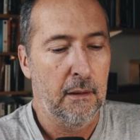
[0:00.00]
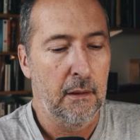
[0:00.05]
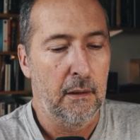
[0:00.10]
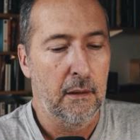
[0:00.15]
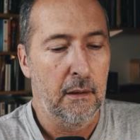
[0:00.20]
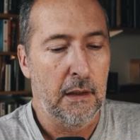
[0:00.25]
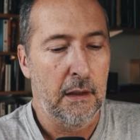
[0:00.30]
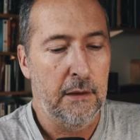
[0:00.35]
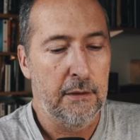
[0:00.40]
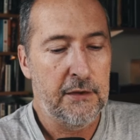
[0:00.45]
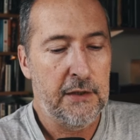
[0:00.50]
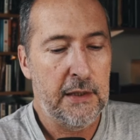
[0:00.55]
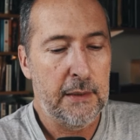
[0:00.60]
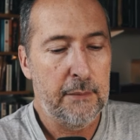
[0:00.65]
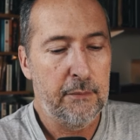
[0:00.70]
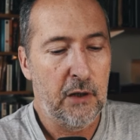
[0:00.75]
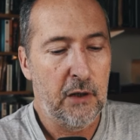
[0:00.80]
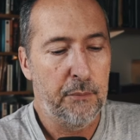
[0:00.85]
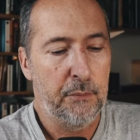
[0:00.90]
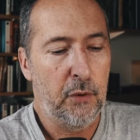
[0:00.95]
At the same
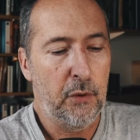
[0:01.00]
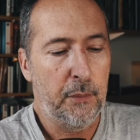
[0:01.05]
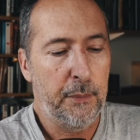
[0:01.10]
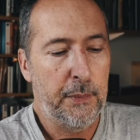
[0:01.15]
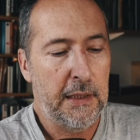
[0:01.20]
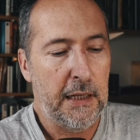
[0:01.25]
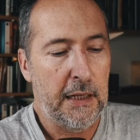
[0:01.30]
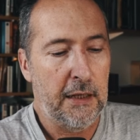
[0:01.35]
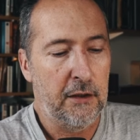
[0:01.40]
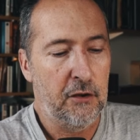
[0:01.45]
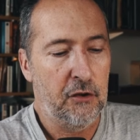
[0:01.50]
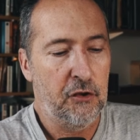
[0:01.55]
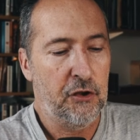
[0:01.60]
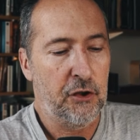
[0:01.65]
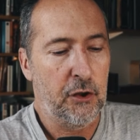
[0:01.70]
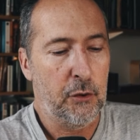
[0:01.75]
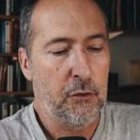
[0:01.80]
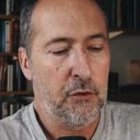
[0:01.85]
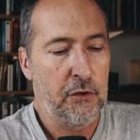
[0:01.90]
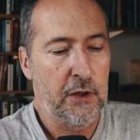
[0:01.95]
time, propaganda
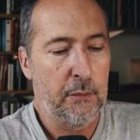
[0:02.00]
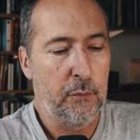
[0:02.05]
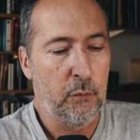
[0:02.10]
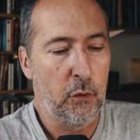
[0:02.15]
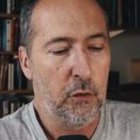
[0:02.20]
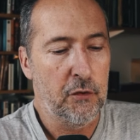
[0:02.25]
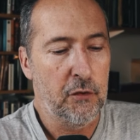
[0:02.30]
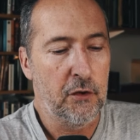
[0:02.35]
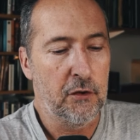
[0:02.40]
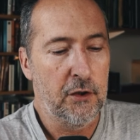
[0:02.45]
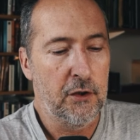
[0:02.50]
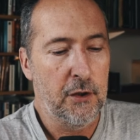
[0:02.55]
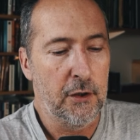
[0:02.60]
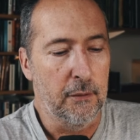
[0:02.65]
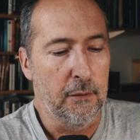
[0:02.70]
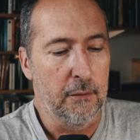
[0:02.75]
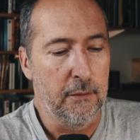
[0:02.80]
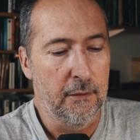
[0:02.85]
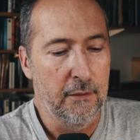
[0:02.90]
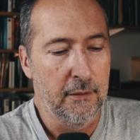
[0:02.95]
shows him what to
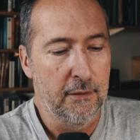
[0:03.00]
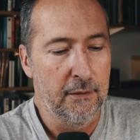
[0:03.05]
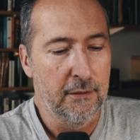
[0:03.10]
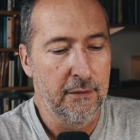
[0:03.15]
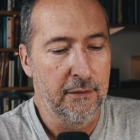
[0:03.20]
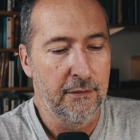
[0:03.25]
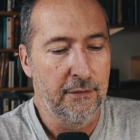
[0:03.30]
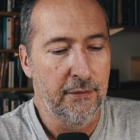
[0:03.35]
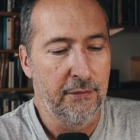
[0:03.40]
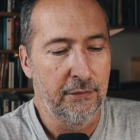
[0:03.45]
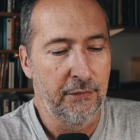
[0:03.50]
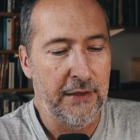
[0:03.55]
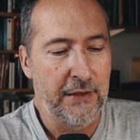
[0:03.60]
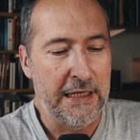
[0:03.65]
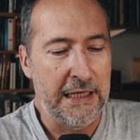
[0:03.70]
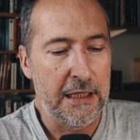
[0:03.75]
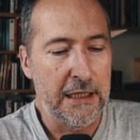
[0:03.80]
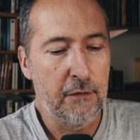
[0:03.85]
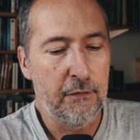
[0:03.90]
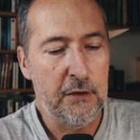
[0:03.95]
do. The
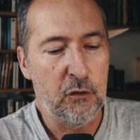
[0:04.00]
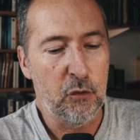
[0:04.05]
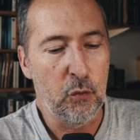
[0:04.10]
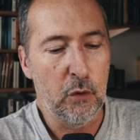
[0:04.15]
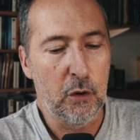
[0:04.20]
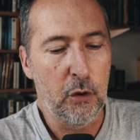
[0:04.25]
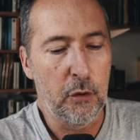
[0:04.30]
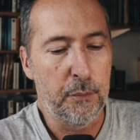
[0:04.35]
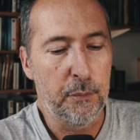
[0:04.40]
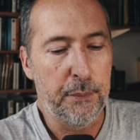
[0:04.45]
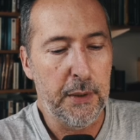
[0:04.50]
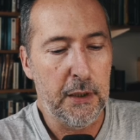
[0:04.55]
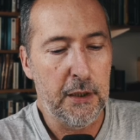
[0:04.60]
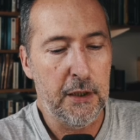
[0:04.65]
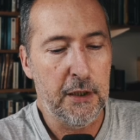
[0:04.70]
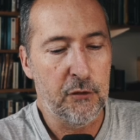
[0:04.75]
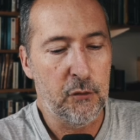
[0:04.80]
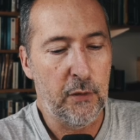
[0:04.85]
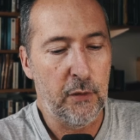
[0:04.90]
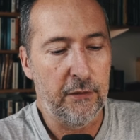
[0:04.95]
individual who
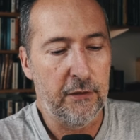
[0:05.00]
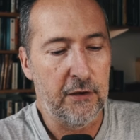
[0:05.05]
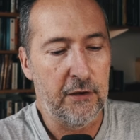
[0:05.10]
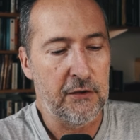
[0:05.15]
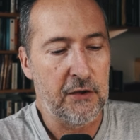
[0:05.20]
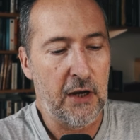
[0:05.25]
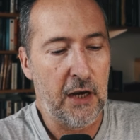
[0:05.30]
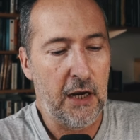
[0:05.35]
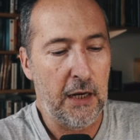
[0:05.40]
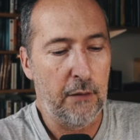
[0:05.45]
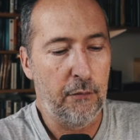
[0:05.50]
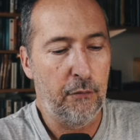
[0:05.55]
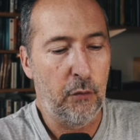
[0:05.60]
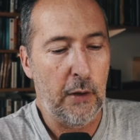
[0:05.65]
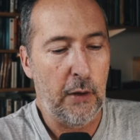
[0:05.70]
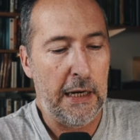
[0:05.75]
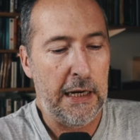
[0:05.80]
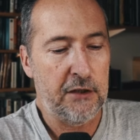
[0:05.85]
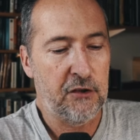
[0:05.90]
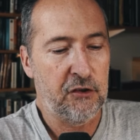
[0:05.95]
burns with desire for
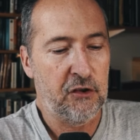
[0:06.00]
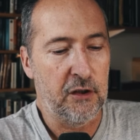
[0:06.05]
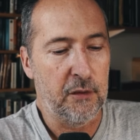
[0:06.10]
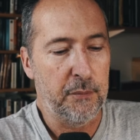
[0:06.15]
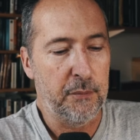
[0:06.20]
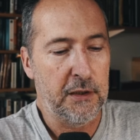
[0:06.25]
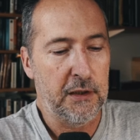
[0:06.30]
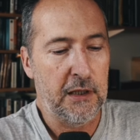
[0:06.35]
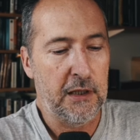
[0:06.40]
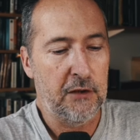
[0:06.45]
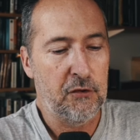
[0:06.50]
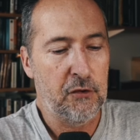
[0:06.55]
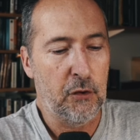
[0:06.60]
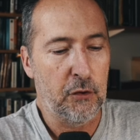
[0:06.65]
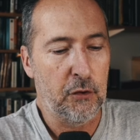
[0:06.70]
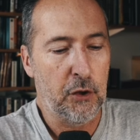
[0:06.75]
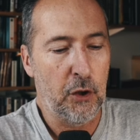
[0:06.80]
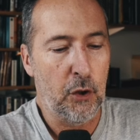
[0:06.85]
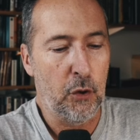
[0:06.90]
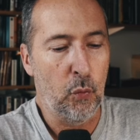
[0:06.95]
action but does not
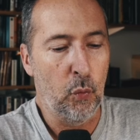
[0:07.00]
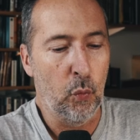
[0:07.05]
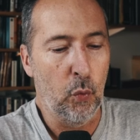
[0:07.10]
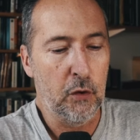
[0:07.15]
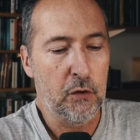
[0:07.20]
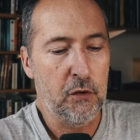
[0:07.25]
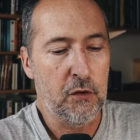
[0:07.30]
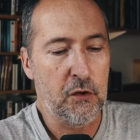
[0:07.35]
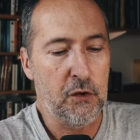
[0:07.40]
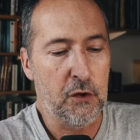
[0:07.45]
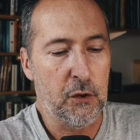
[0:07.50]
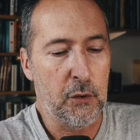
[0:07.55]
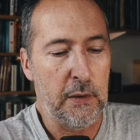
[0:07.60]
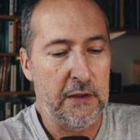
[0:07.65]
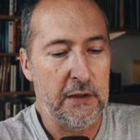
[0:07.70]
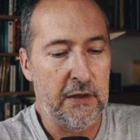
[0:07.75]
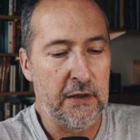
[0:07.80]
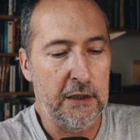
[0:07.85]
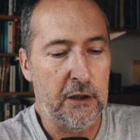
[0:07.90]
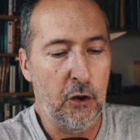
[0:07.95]
know what to do
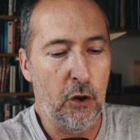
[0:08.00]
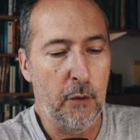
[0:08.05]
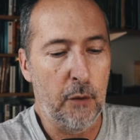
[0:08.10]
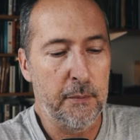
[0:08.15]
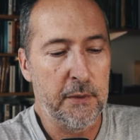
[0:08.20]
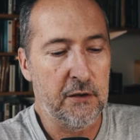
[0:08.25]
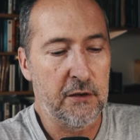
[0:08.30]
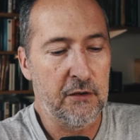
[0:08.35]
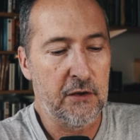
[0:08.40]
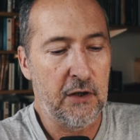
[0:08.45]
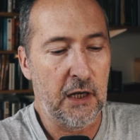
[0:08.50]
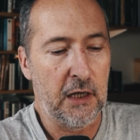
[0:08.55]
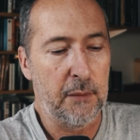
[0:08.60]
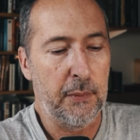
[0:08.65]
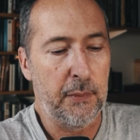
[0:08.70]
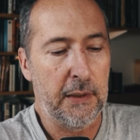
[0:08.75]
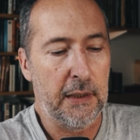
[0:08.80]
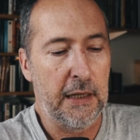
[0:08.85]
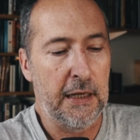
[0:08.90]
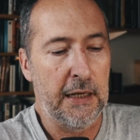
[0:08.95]
is a common type
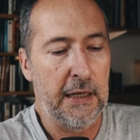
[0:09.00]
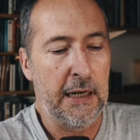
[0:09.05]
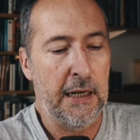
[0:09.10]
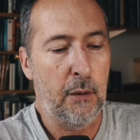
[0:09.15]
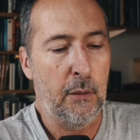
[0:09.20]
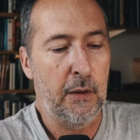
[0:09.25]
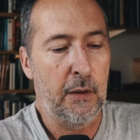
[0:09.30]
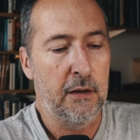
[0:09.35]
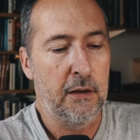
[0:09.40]
in our